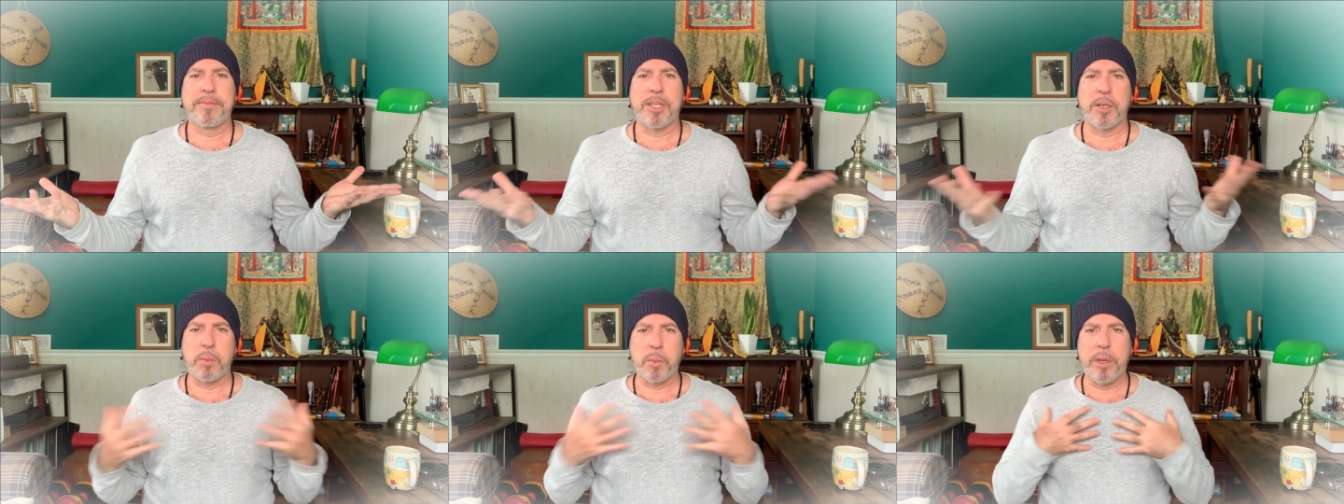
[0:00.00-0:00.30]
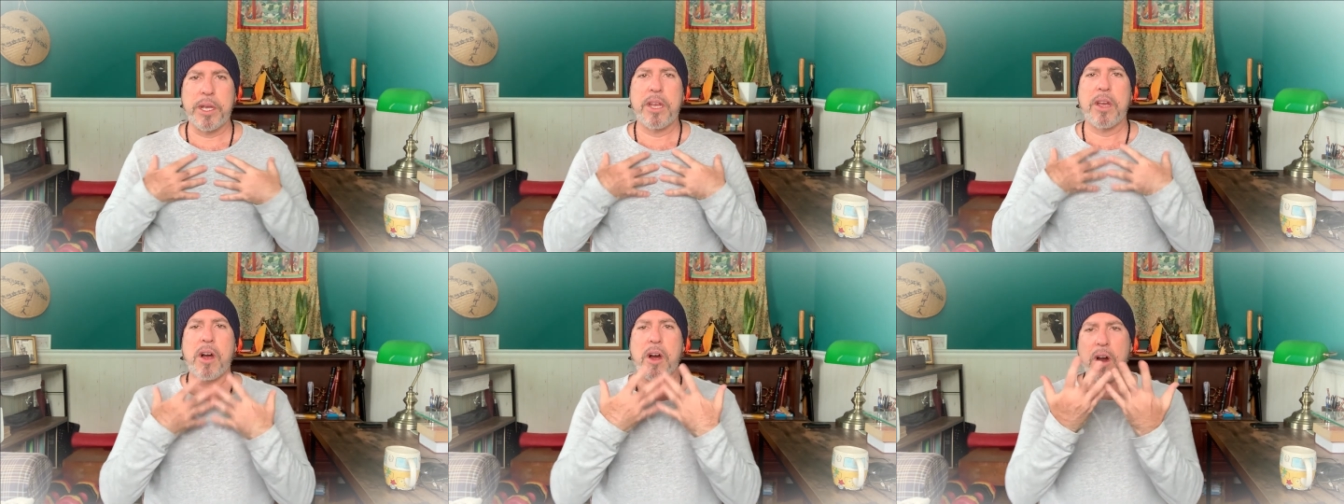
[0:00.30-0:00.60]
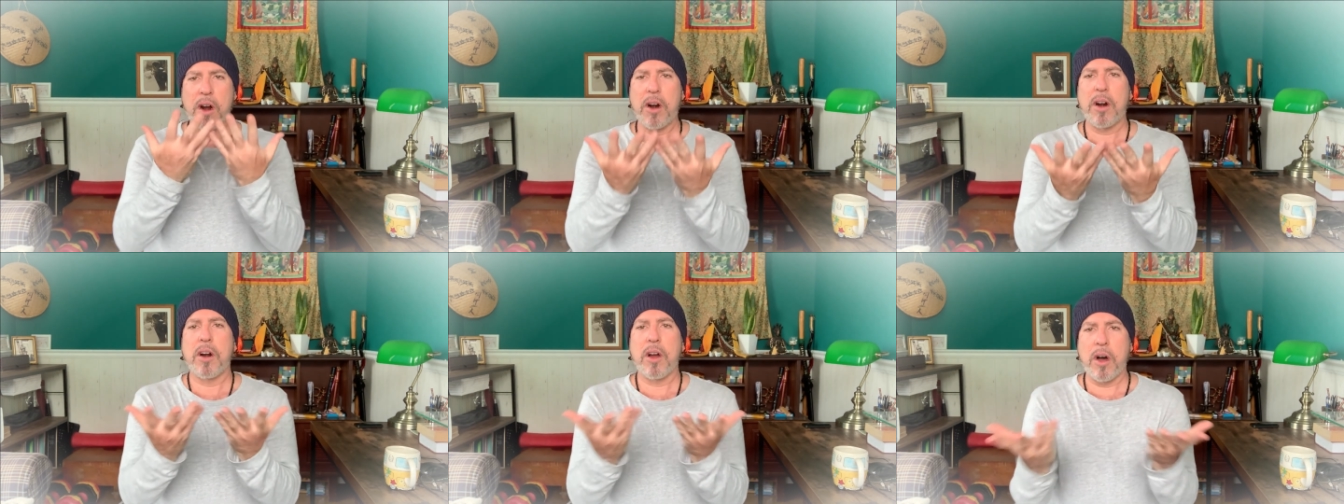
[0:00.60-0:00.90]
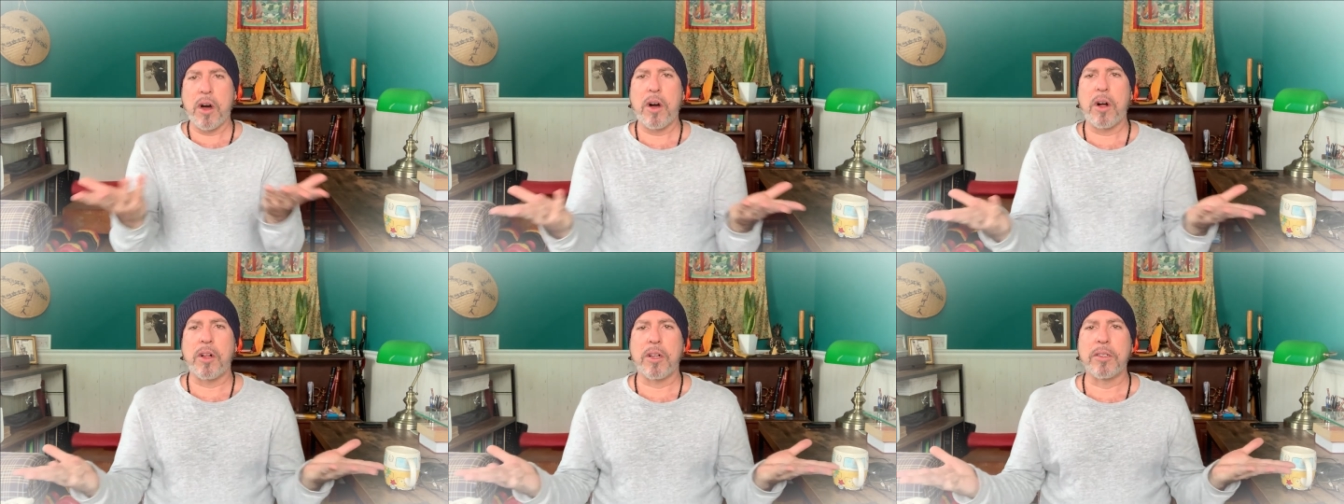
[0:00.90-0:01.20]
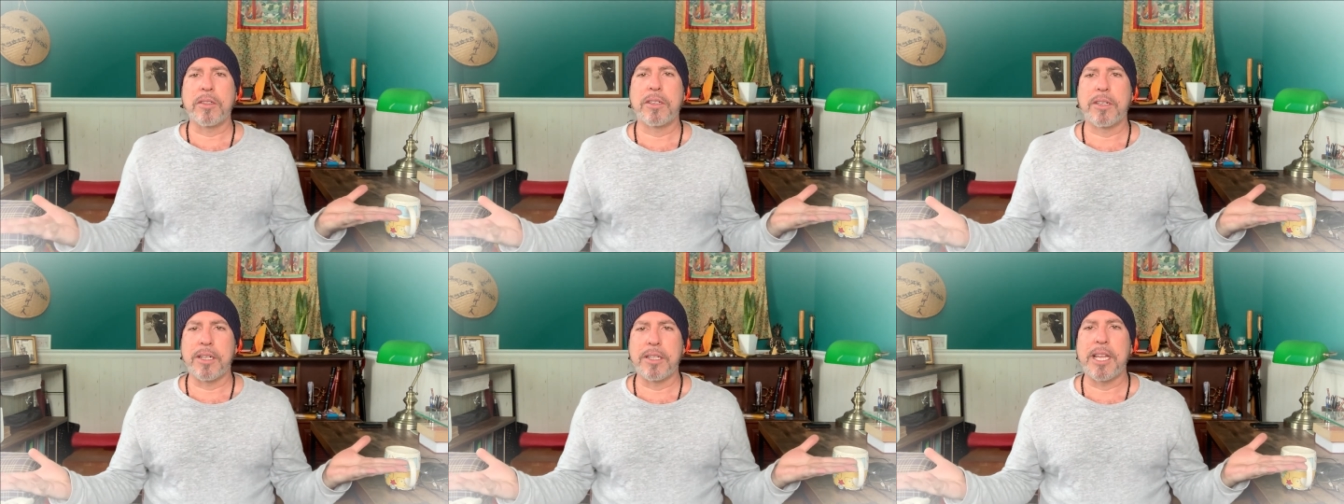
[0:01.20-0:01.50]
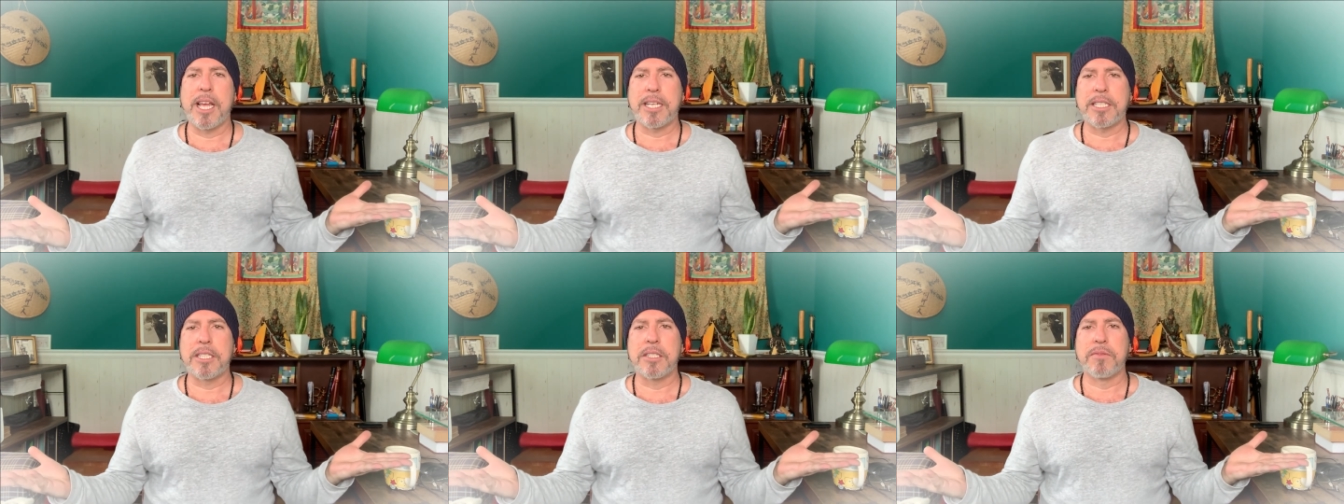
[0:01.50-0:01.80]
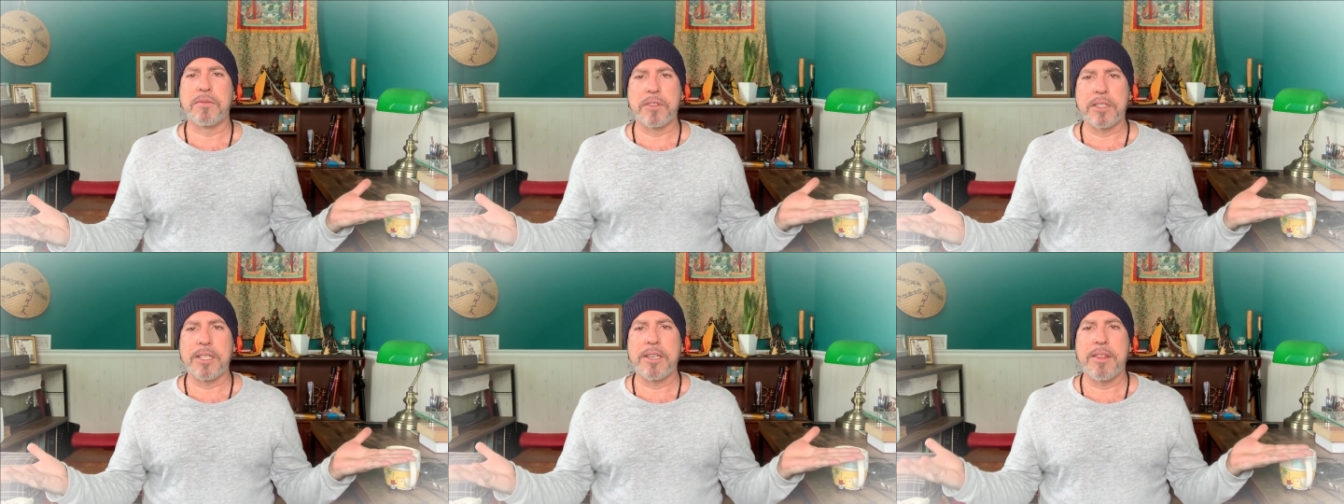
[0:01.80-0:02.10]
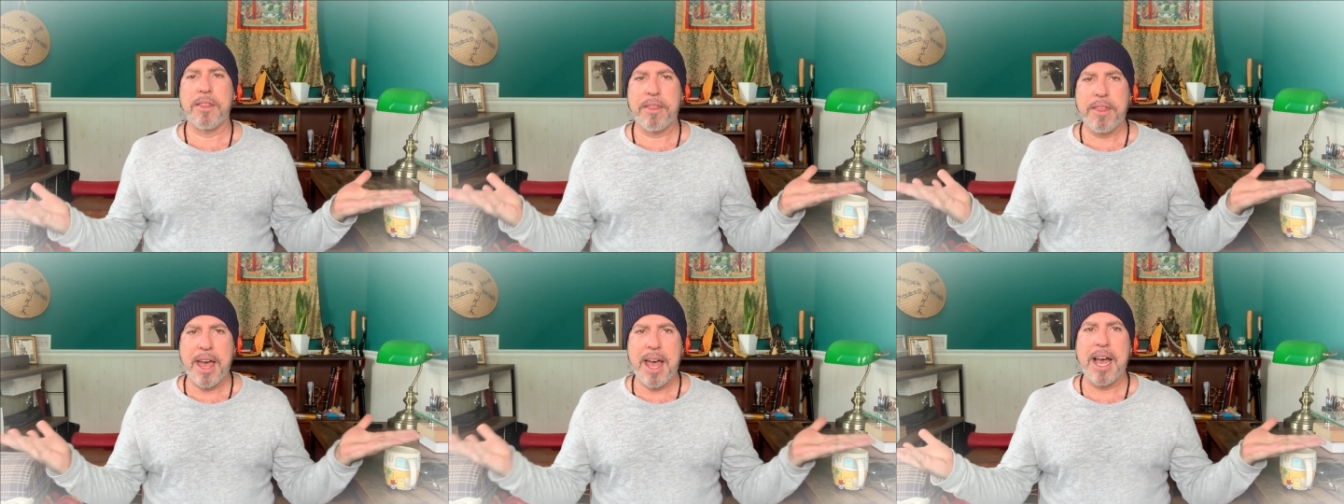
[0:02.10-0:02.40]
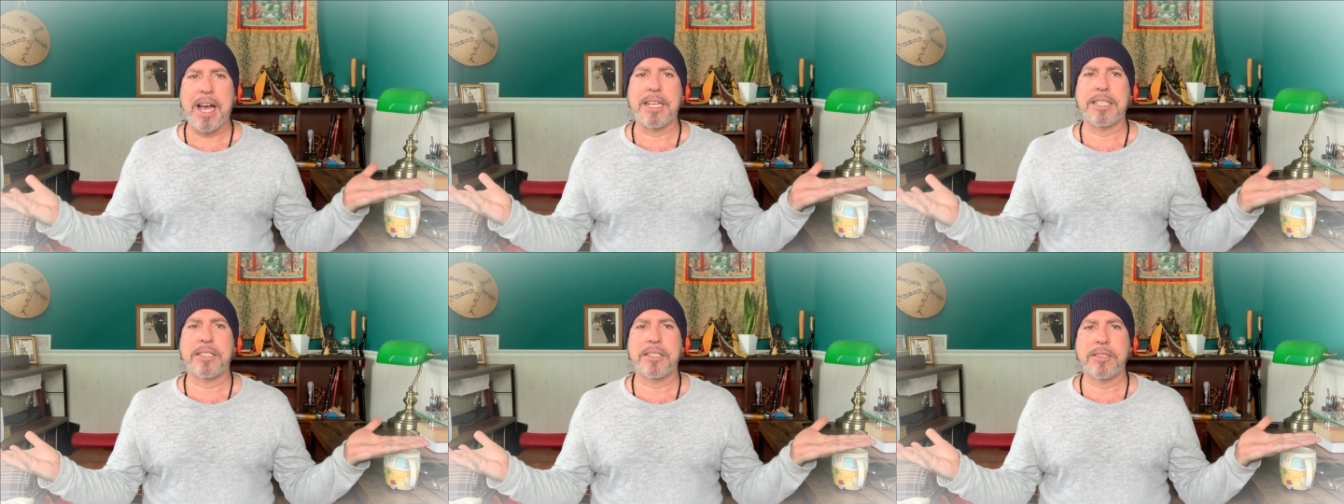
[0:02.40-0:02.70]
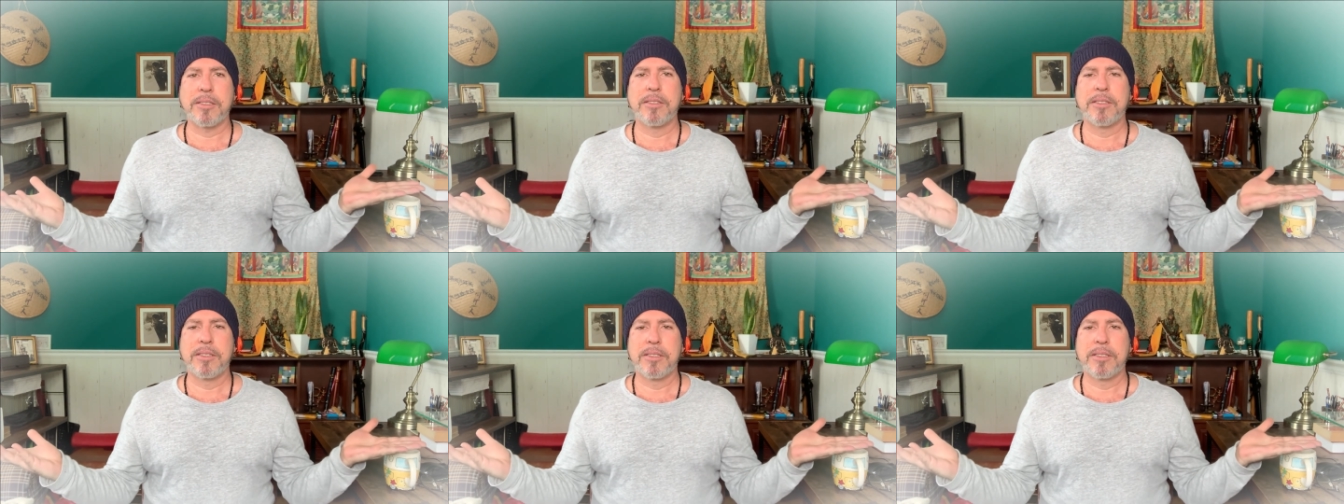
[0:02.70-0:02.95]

and we are all collectively that.